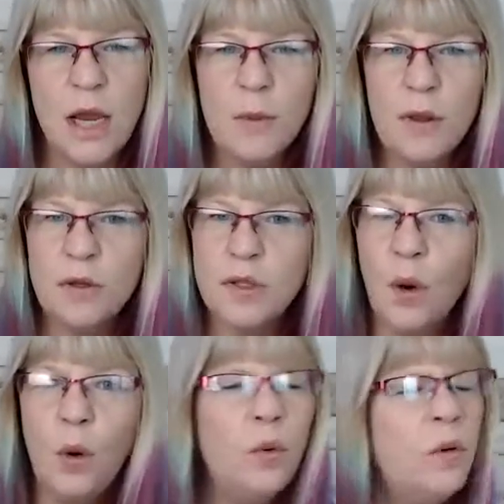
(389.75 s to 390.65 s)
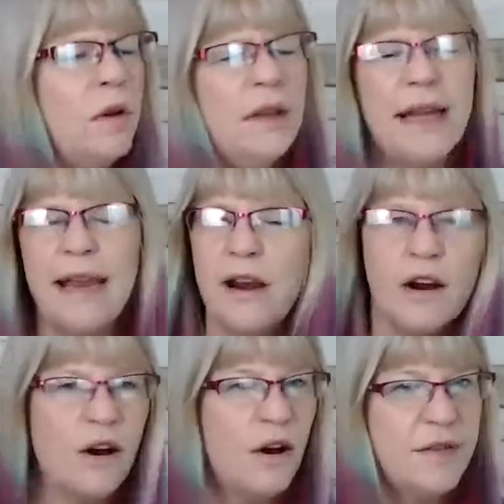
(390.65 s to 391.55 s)
But there's a whole
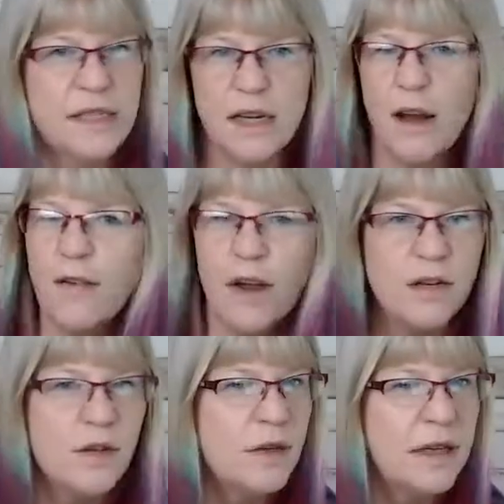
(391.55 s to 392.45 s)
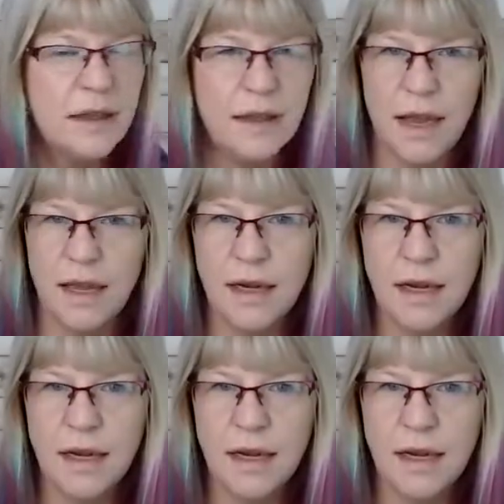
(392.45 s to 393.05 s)
layer of stuff underneath that.